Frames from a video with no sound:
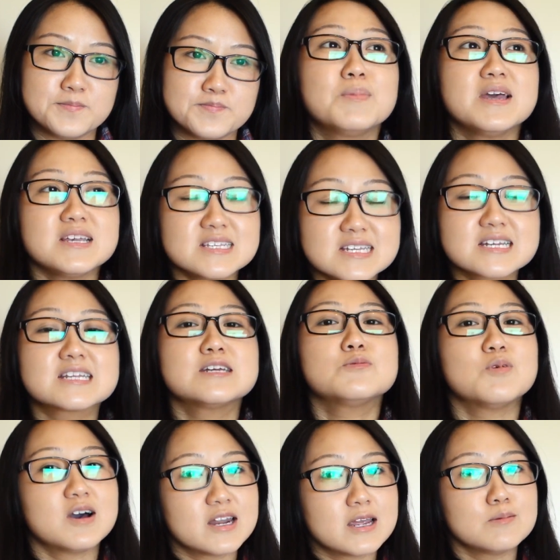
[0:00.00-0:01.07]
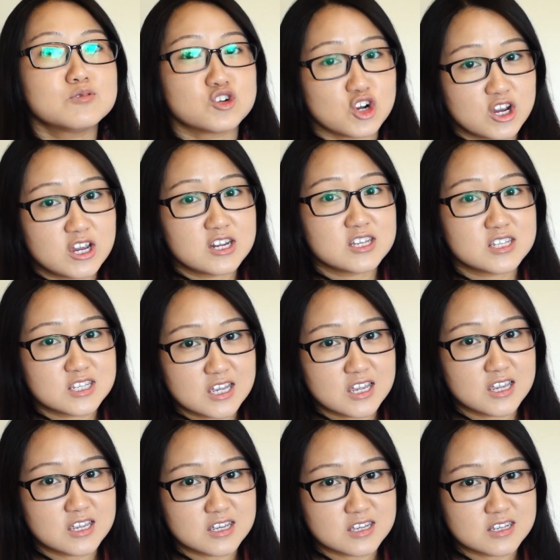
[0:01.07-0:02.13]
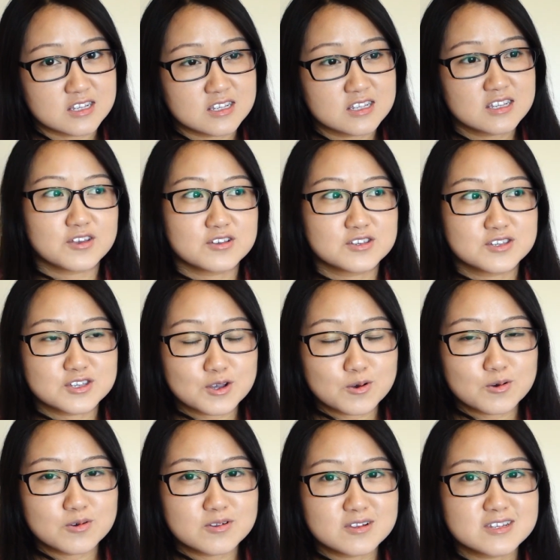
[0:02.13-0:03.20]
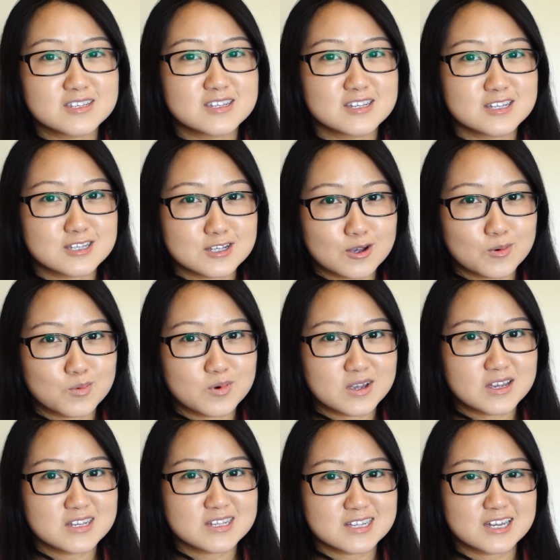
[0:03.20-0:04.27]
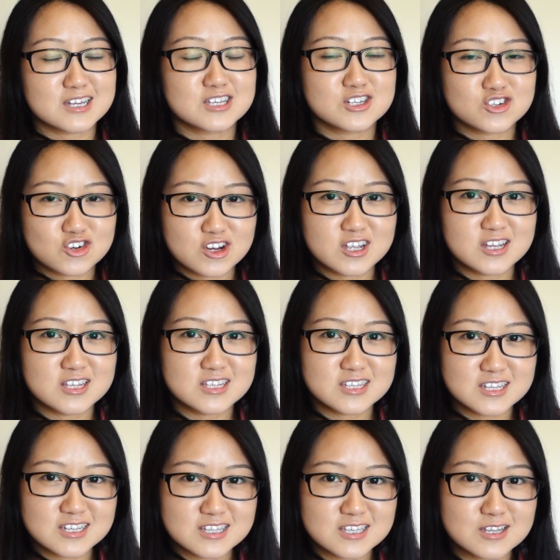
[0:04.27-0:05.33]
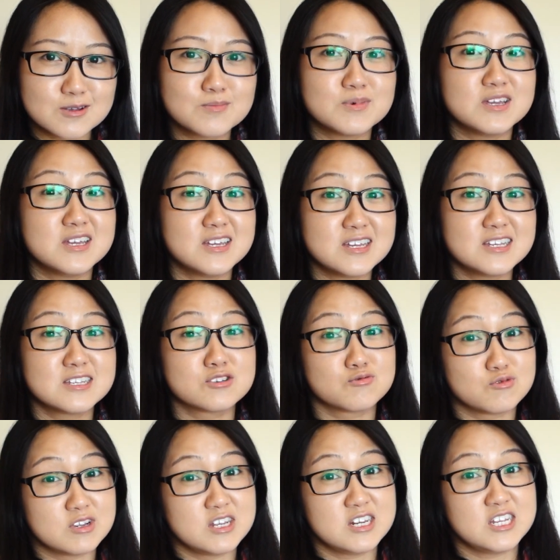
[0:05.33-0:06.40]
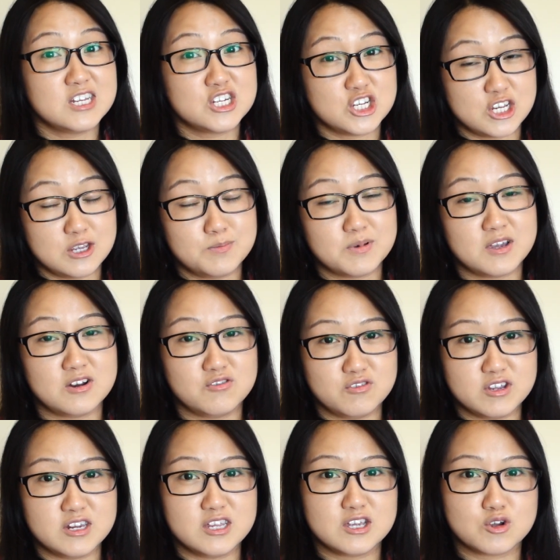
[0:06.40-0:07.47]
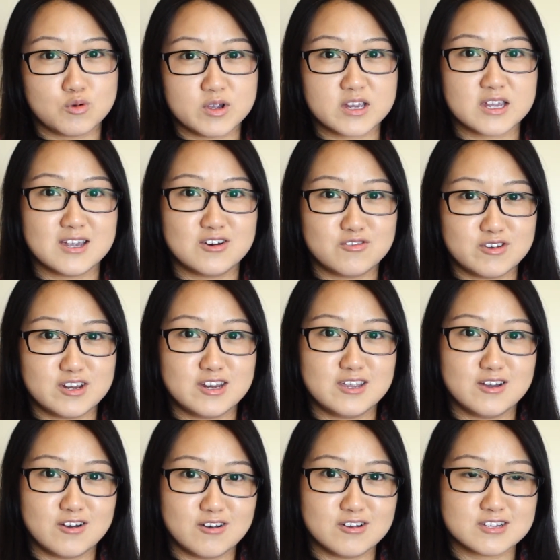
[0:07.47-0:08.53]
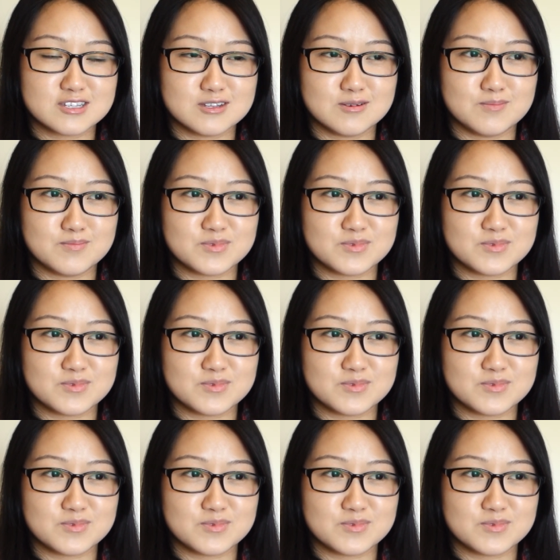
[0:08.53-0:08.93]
Basically what I'm trying to say is Seoul's subway/train system is really cheap and really quick and really awesome.